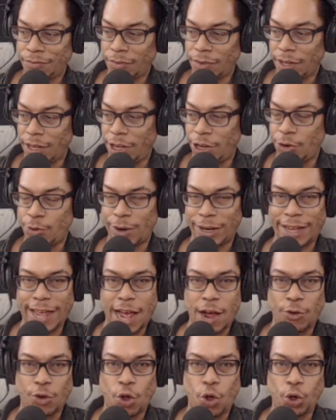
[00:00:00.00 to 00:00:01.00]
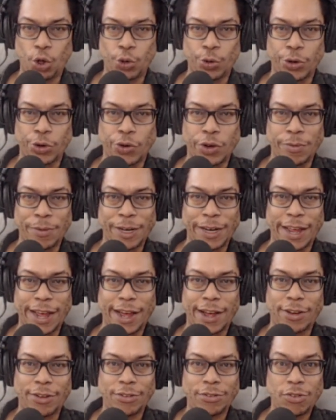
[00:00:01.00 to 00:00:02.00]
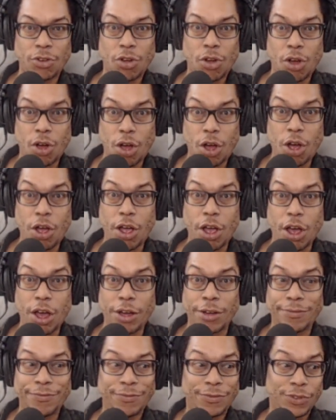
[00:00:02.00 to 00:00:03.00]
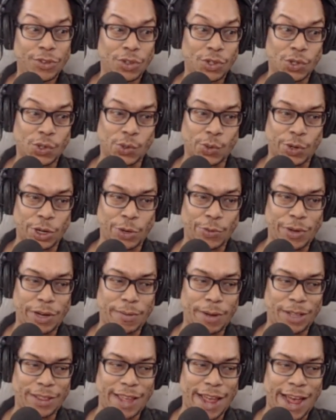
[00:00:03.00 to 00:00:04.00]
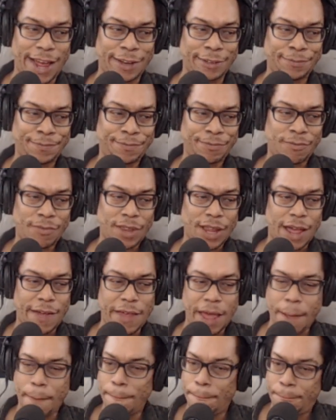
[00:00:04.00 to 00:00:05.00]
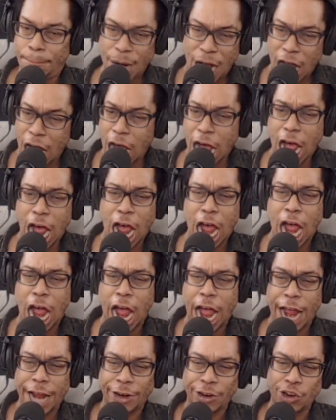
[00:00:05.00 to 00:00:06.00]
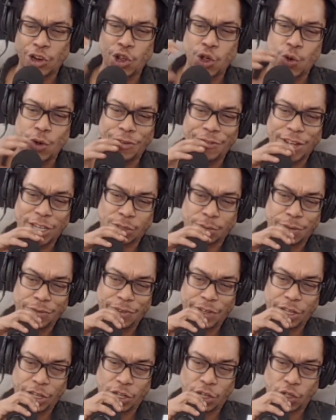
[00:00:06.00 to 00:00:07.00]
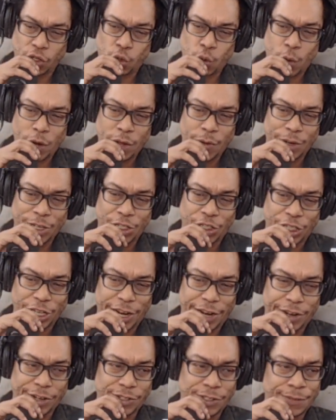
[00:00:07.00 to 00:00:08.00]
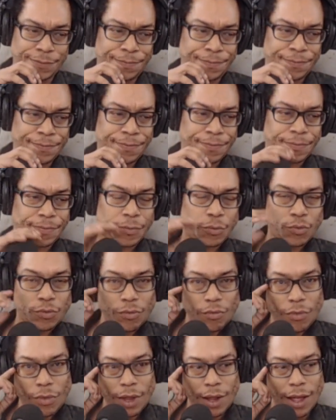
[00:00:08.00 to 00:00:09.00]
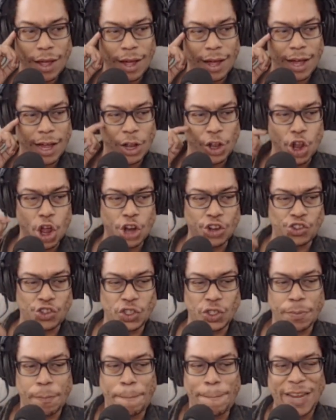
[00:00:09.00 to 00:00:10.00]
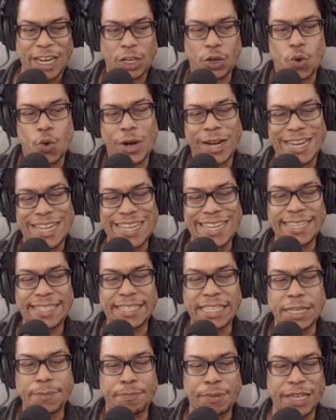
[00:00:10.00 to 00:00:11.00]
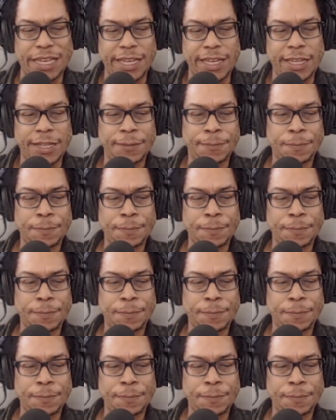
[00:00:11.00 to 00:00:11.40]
in your account holder agreement now. Oh, yeah. So we're going to read about that. And then, bang, new investment vehicle, 21 Shares, launches Bitcoin ETP